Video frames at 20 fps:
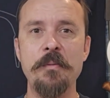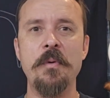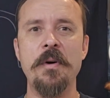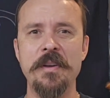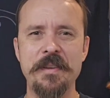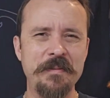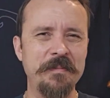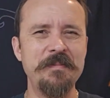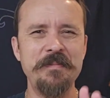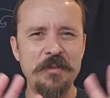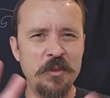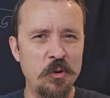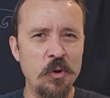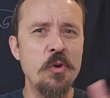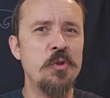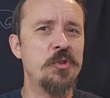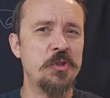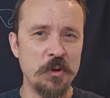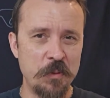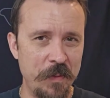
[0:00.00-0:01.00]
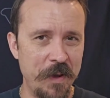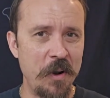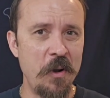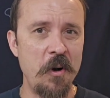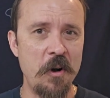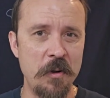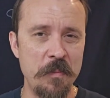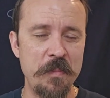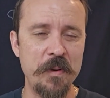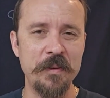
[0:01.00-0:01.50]
It wasn't gruesome at
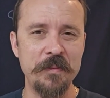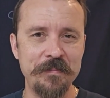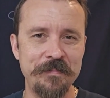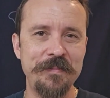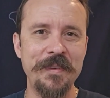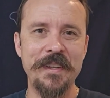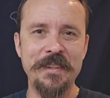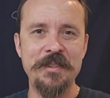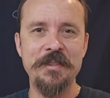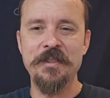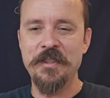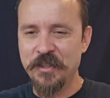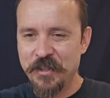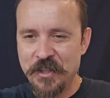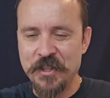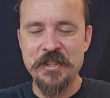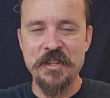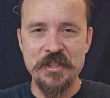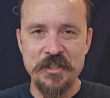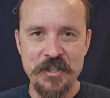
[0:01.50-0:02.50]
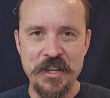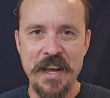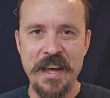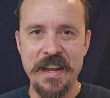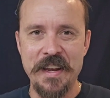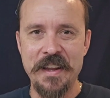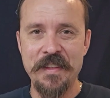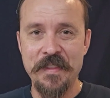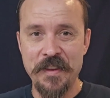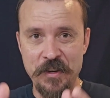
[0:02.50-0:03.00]
all, but it's just because it
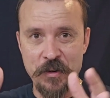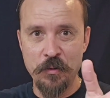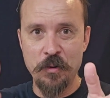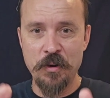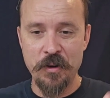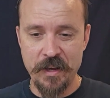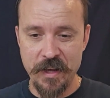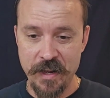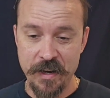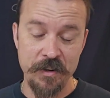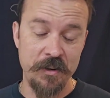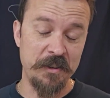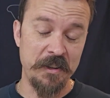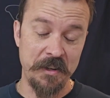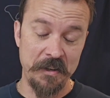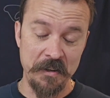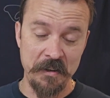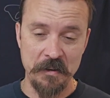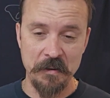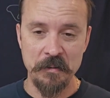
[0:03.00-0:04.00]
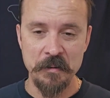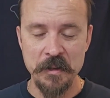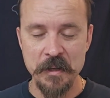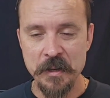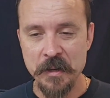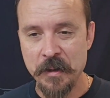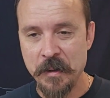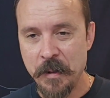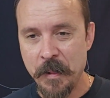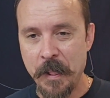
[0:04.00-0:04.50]
said, and then you look at it, and you're like, oh.
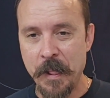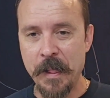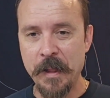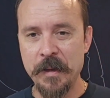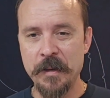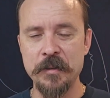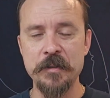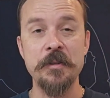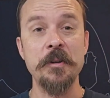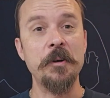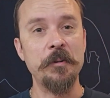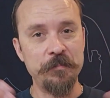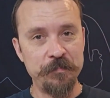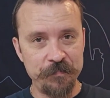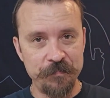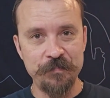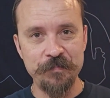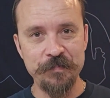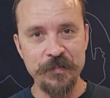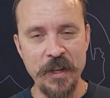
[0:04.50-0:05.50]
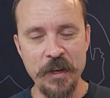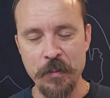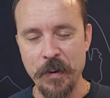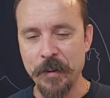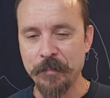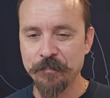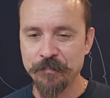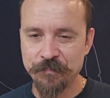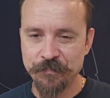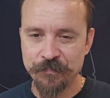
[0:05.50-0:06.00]
So, anyway.